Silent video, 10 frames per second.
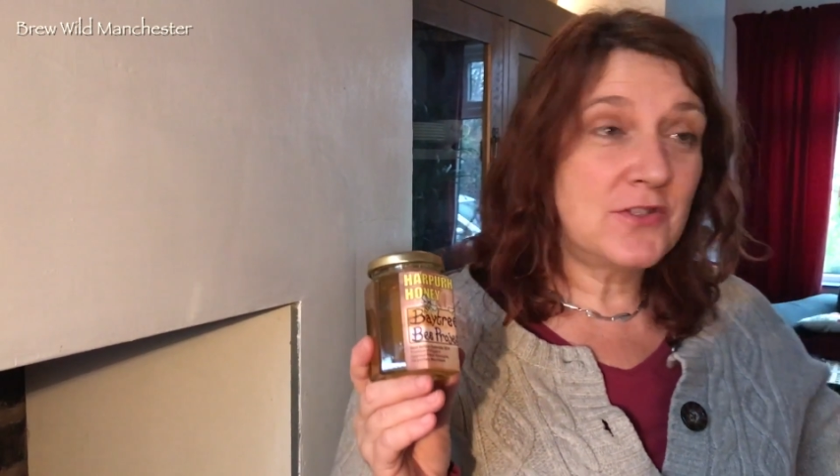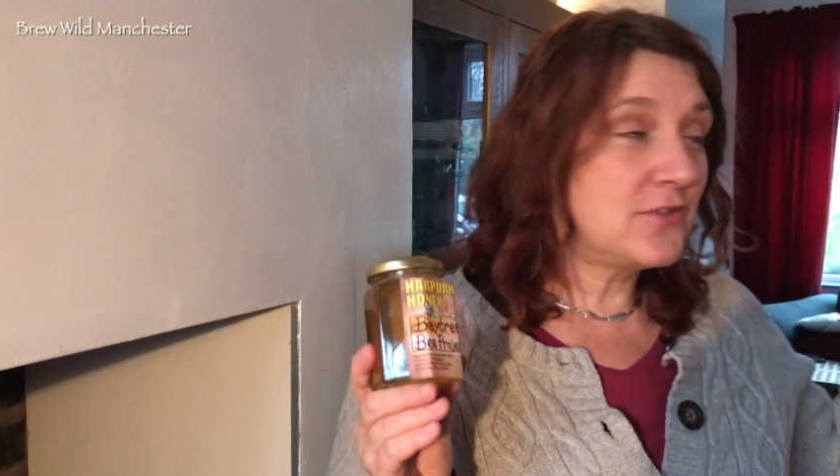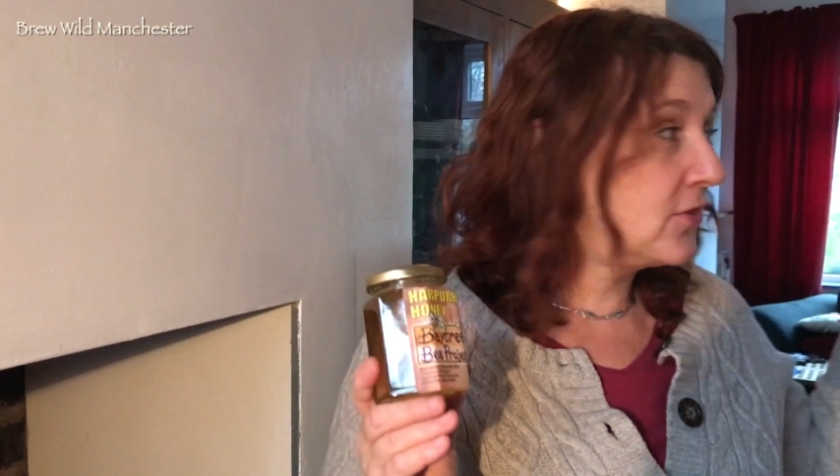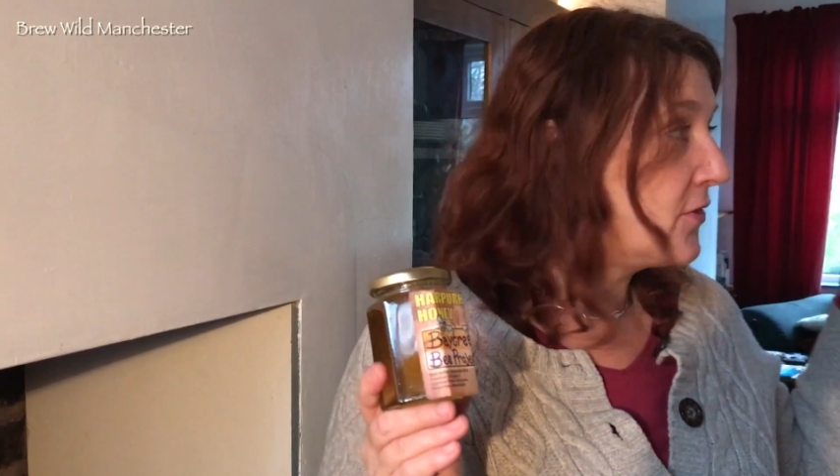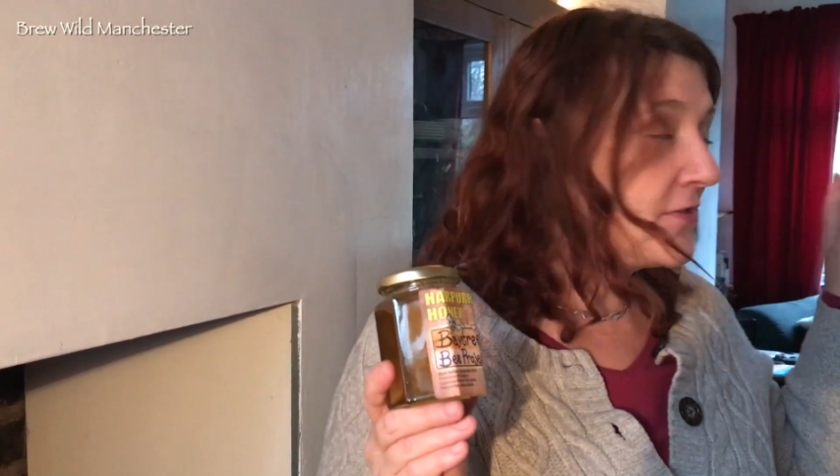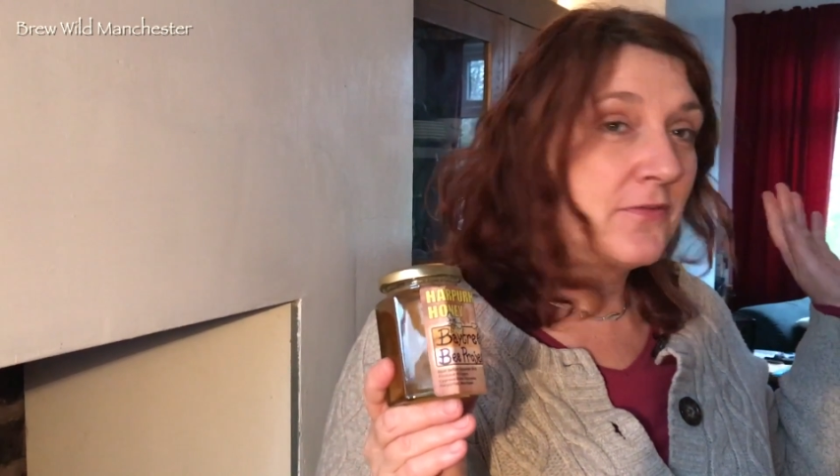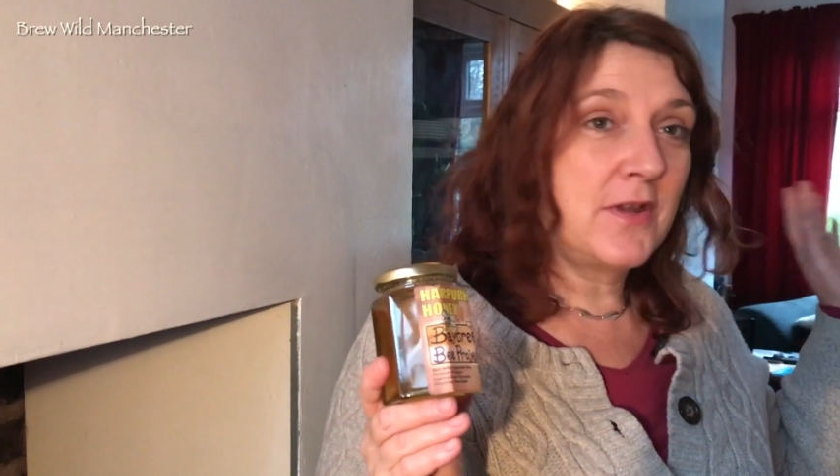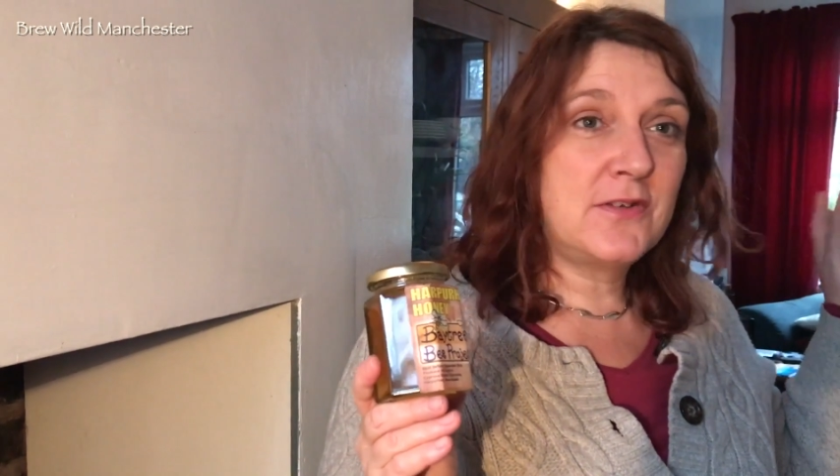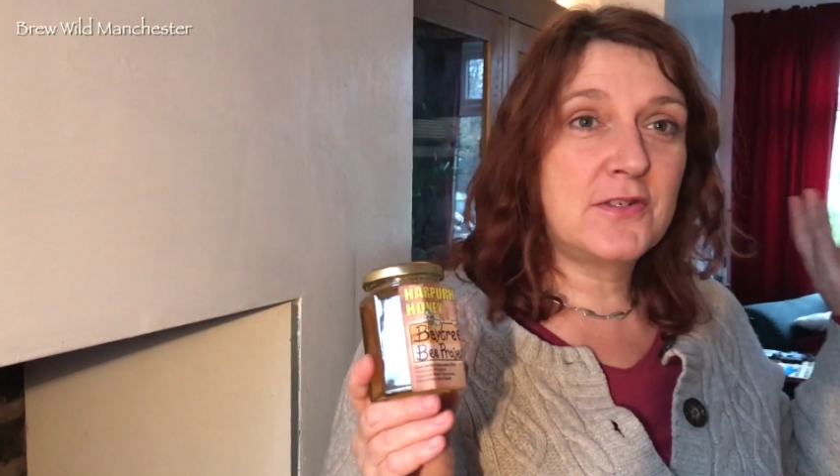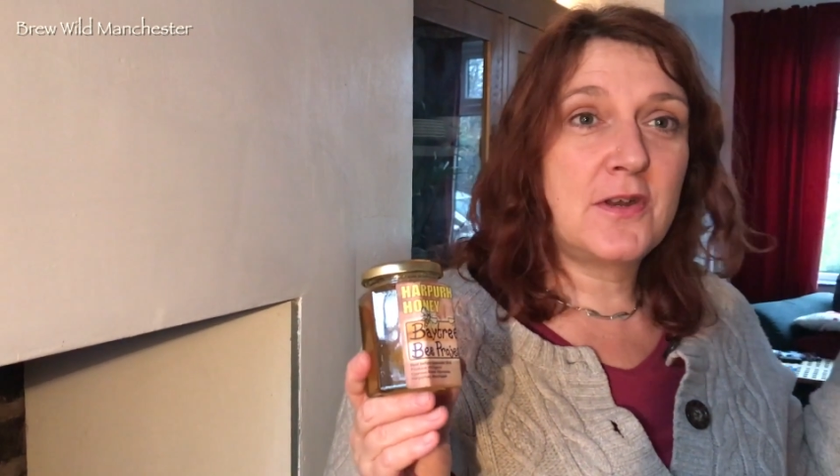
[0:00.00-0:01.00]
just across the
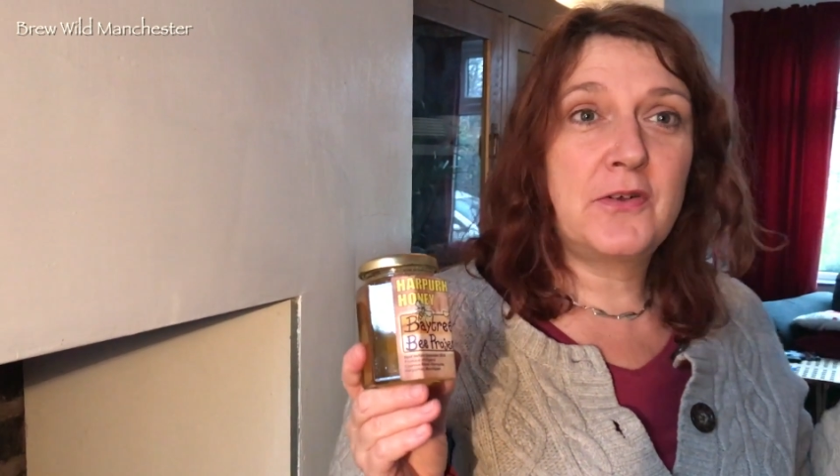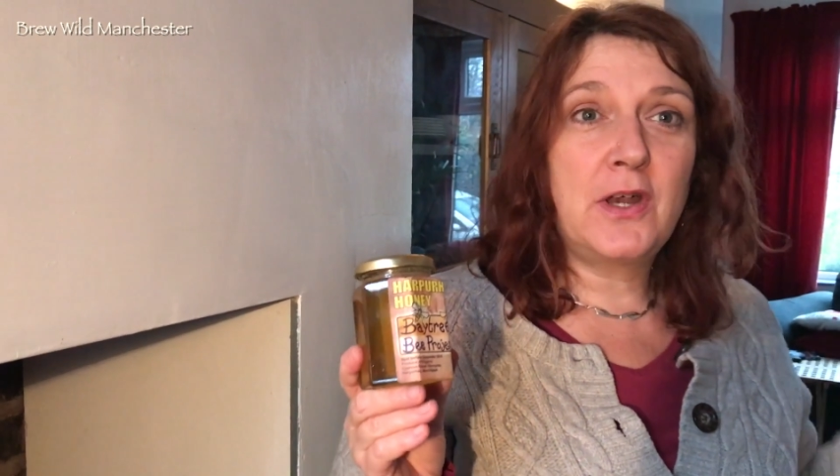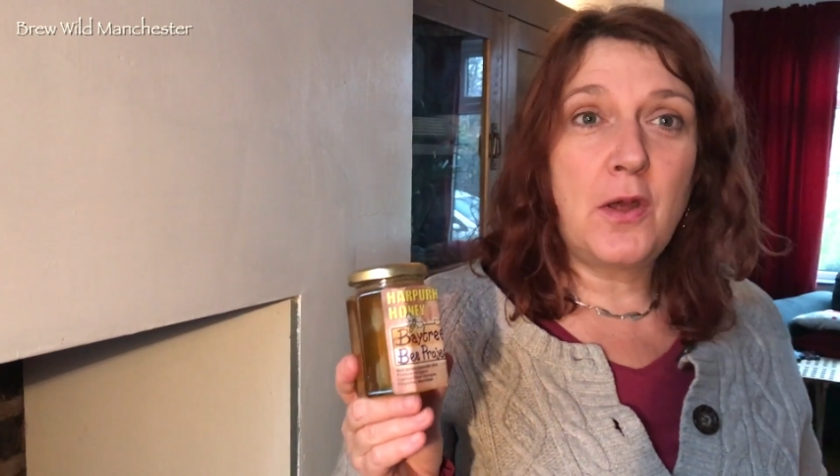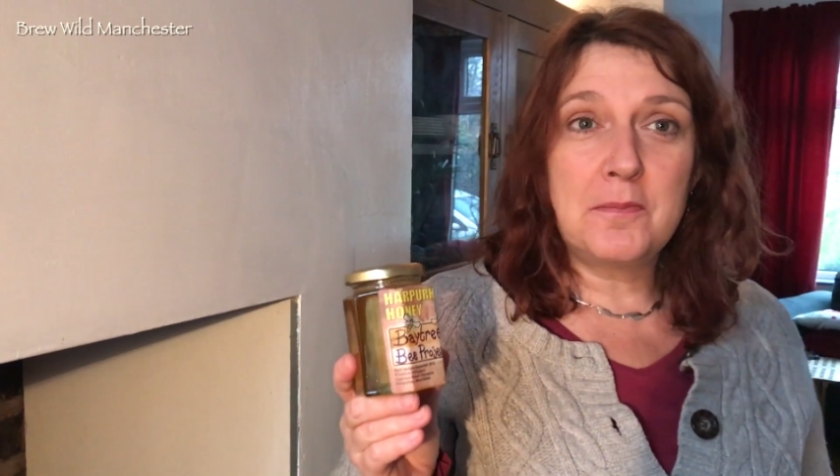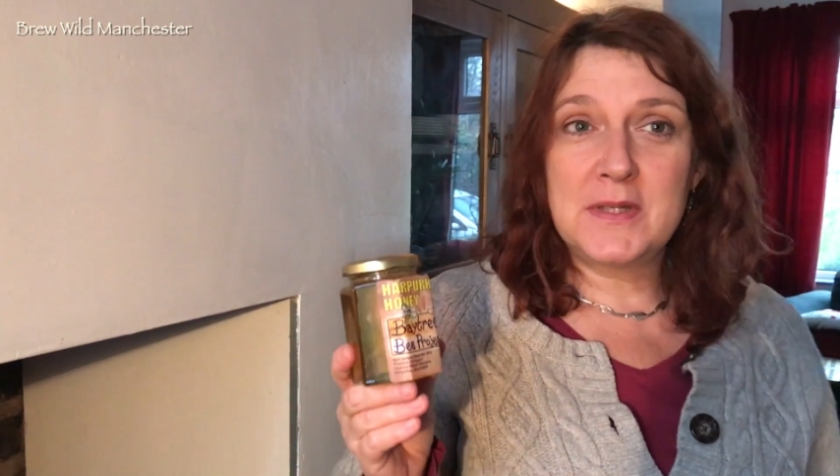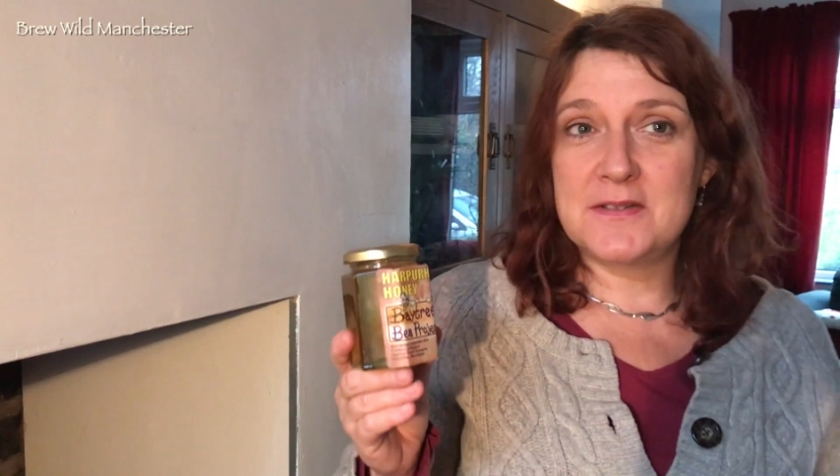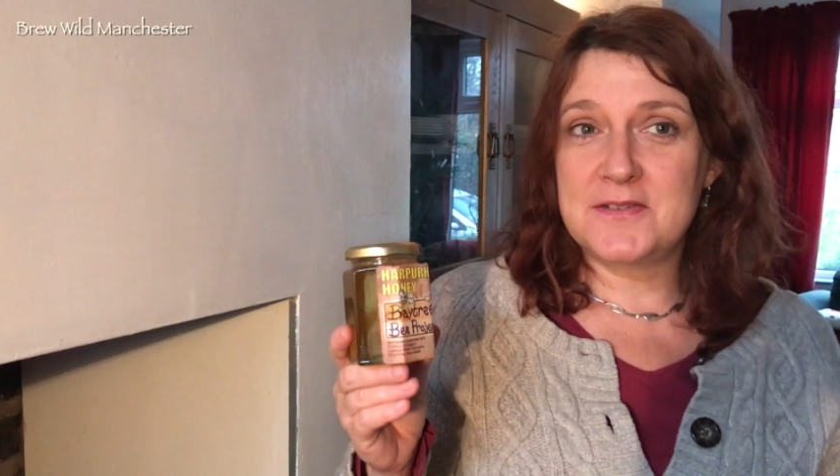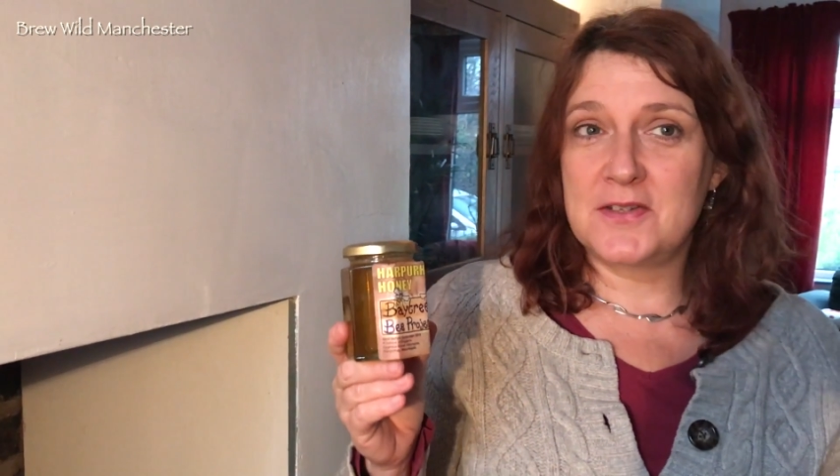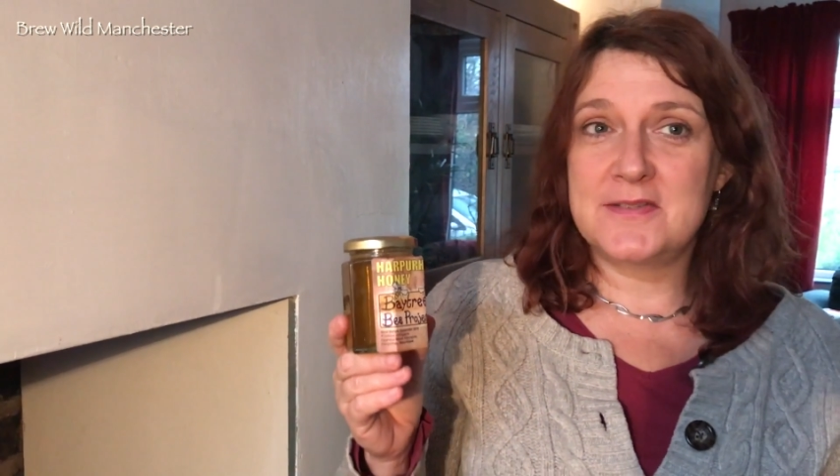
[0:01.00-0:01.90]
road on our allotments,